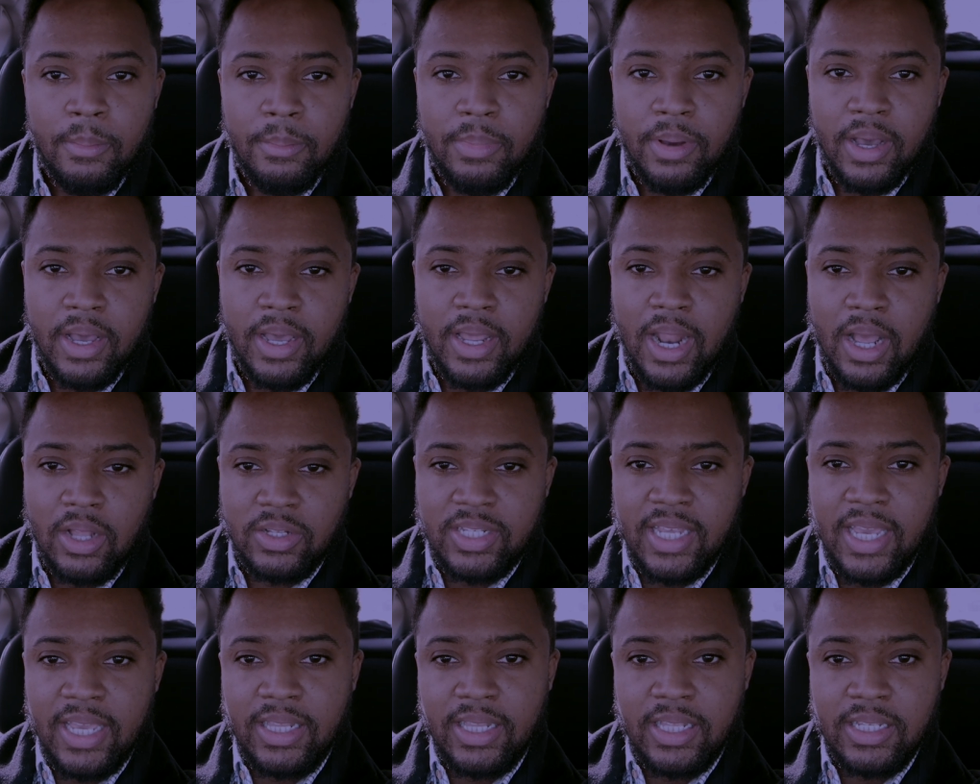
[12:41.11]
but I'll
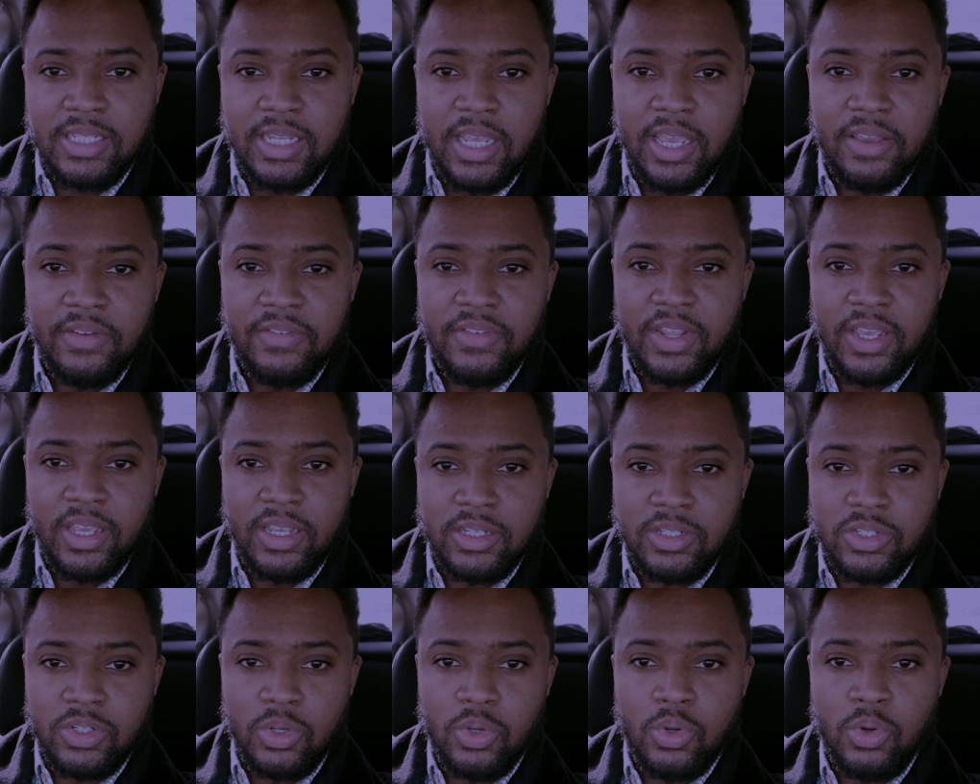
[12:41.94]
take this
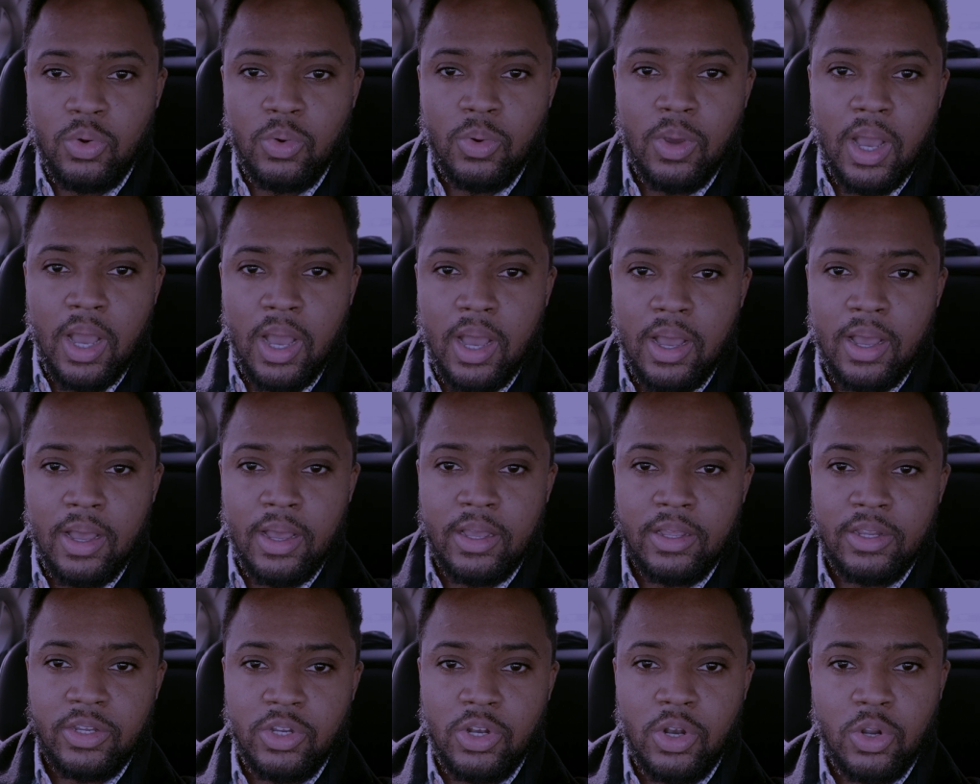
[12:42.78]
evening to,
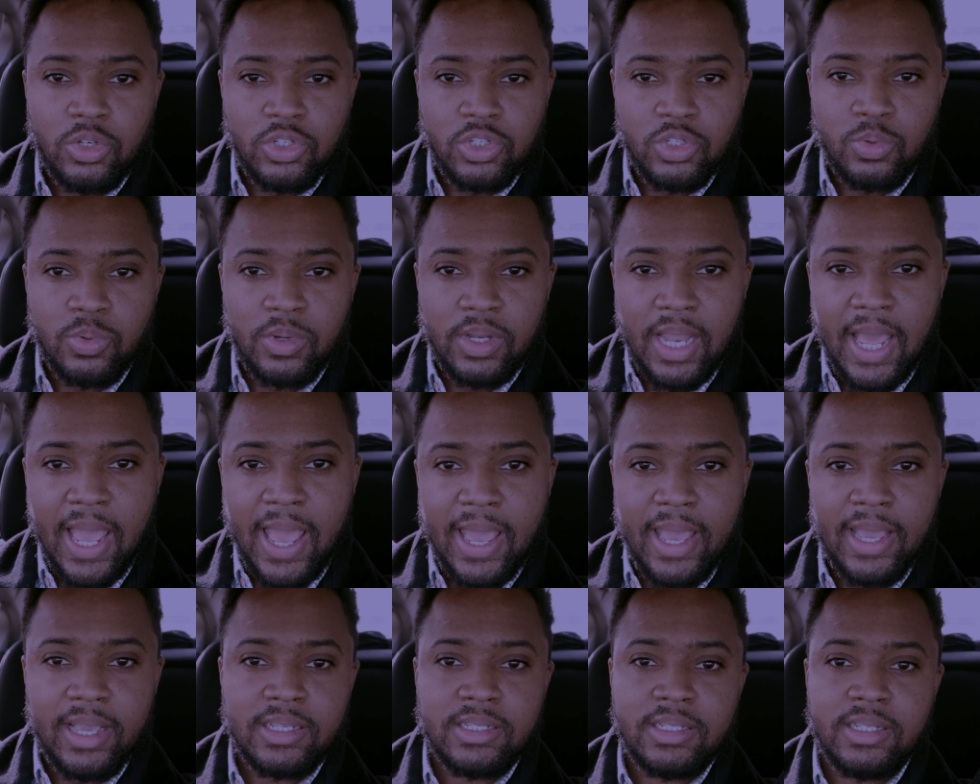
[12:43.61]
uh, you know, just
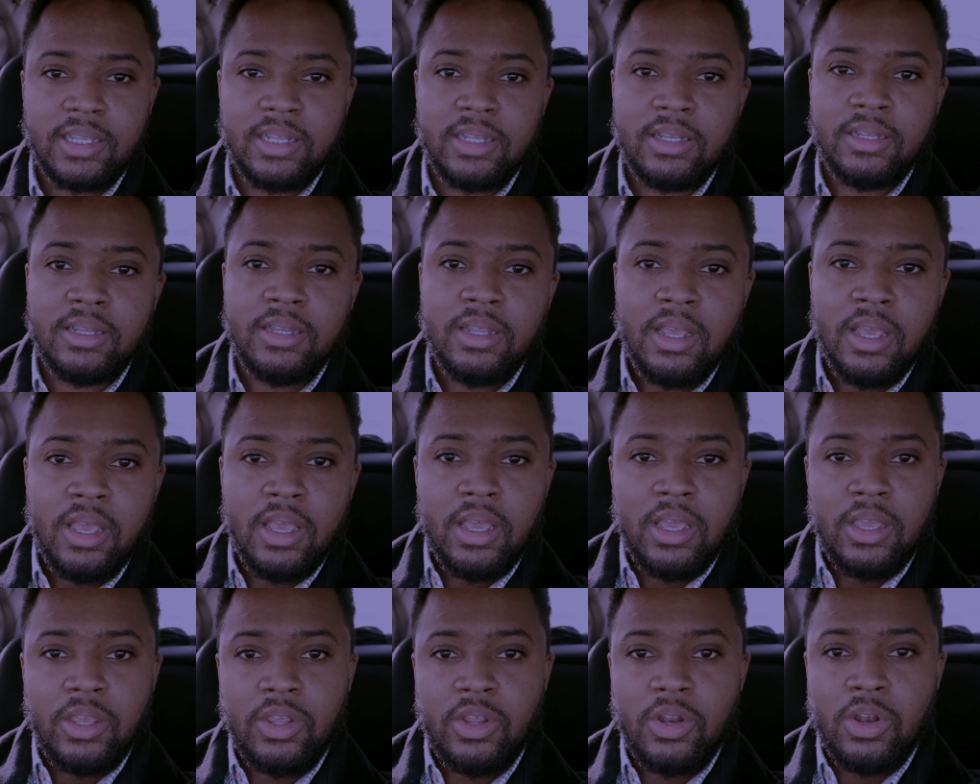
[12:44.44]
relax and,
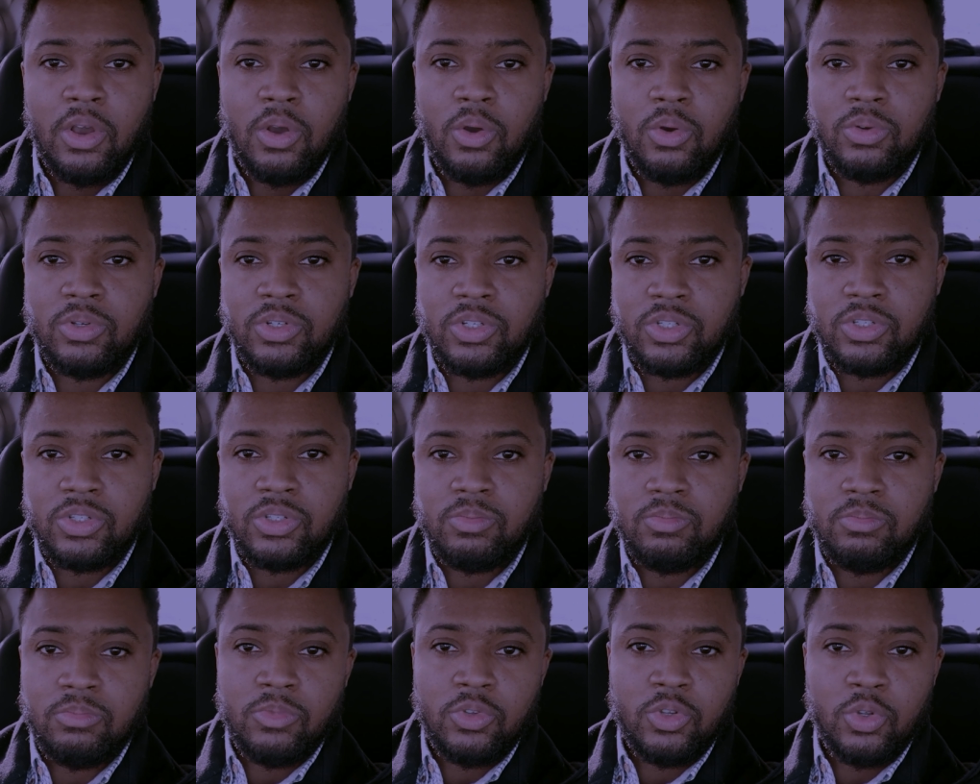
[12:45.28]
you know,
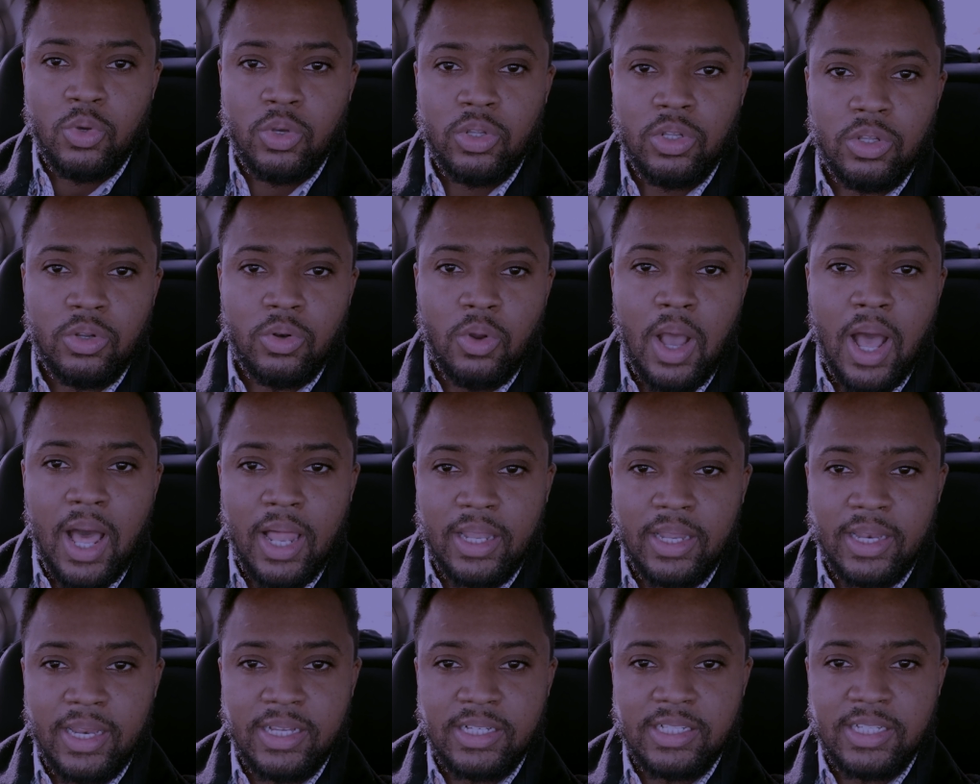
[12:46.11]
just do a little
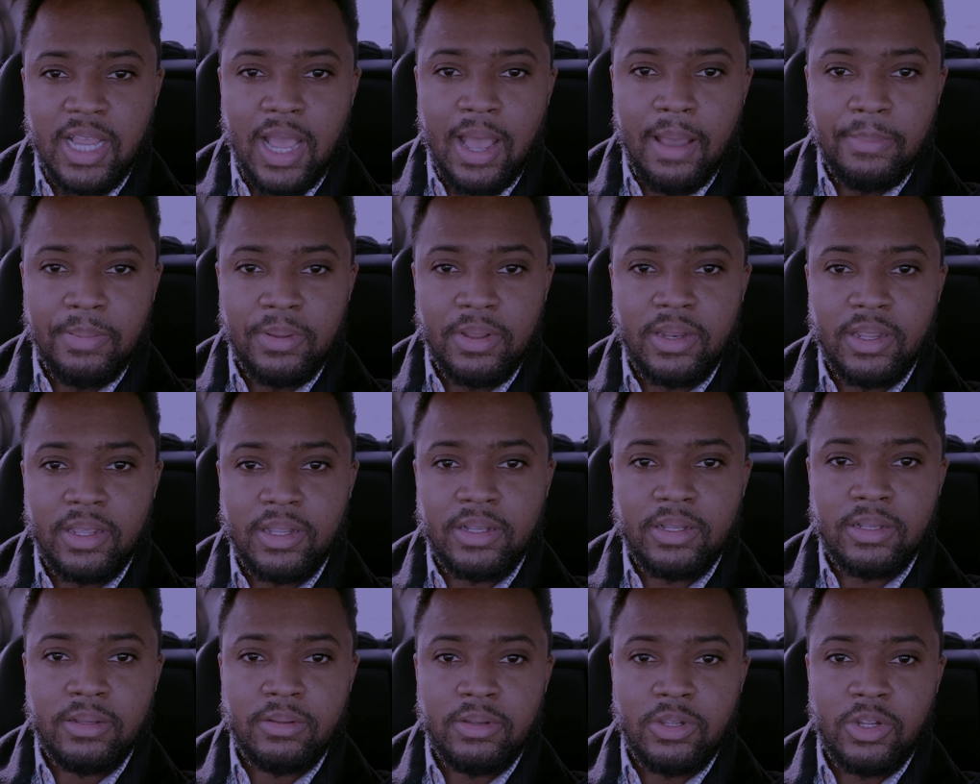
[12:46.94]
holiday shopping
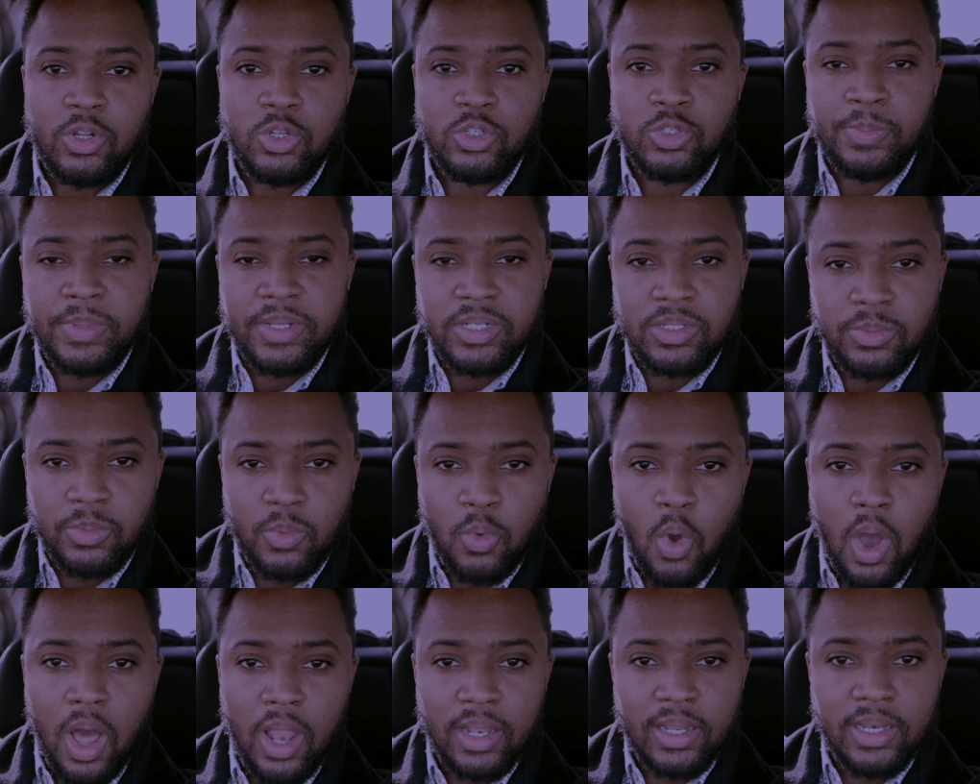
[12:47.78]
and, you know, spend some
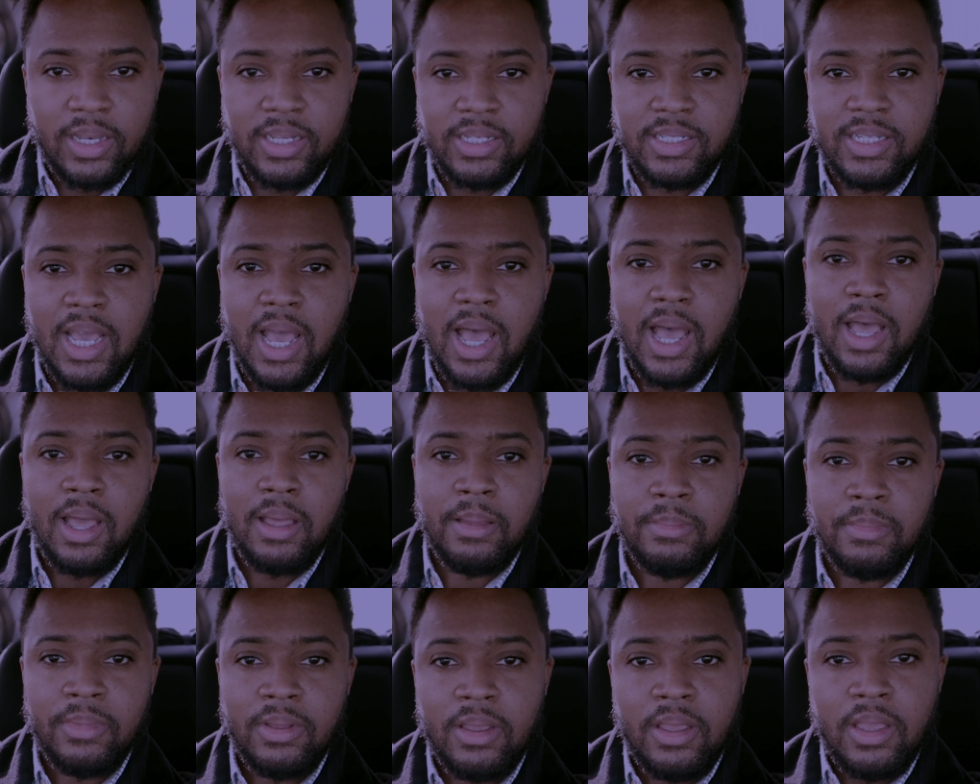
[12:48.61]
quality
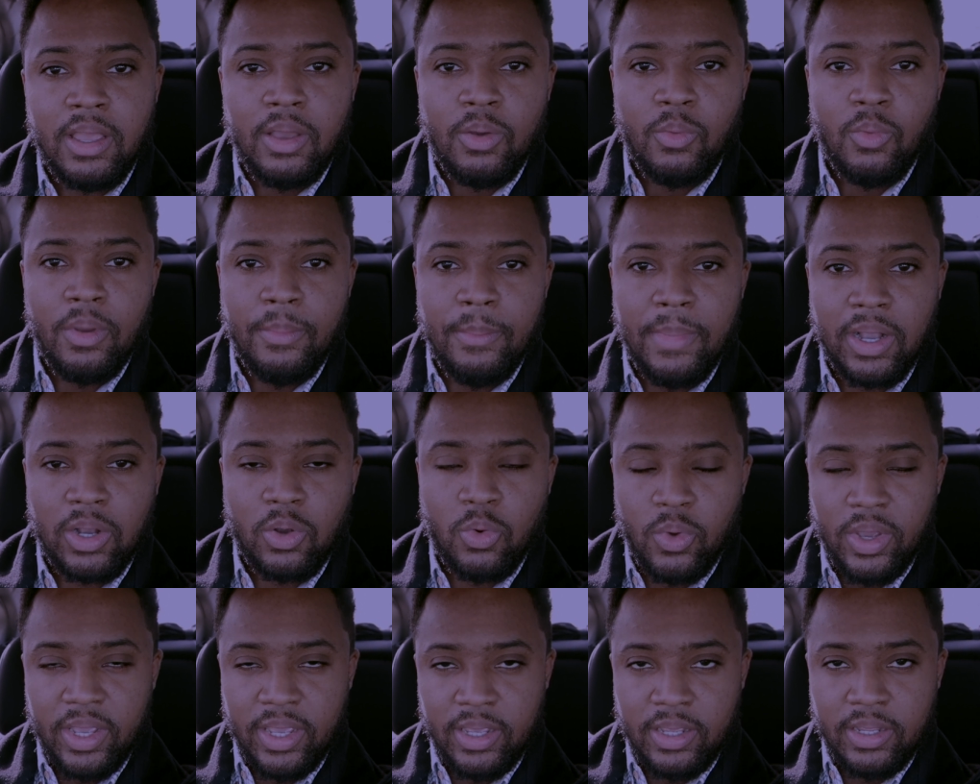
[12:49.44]
time with my
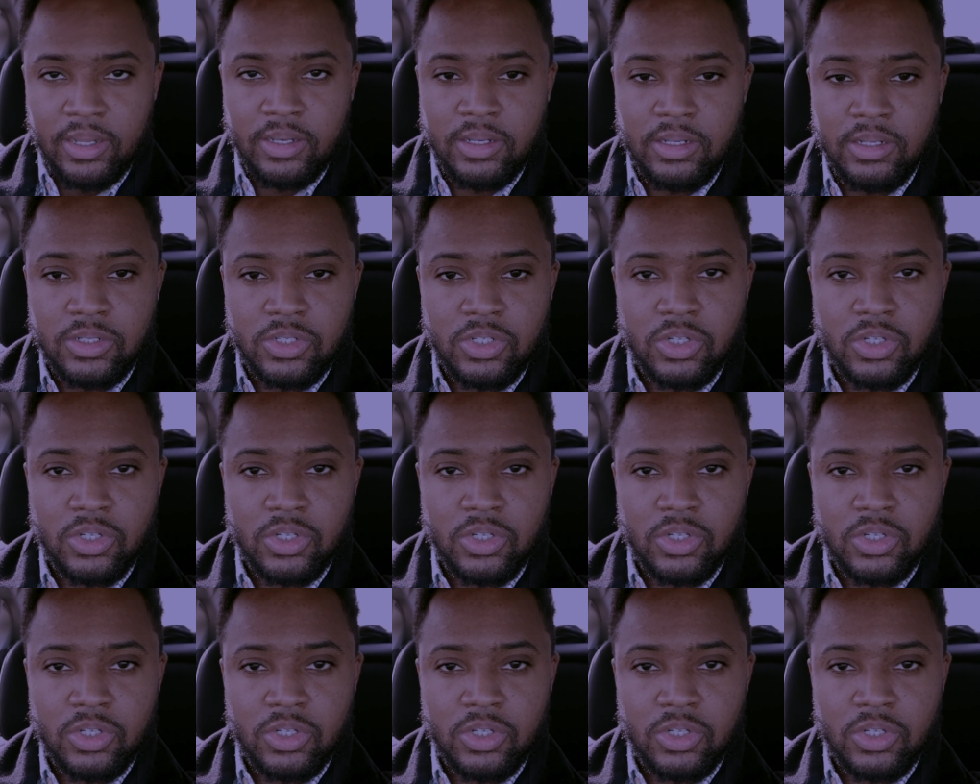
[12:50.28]
queen.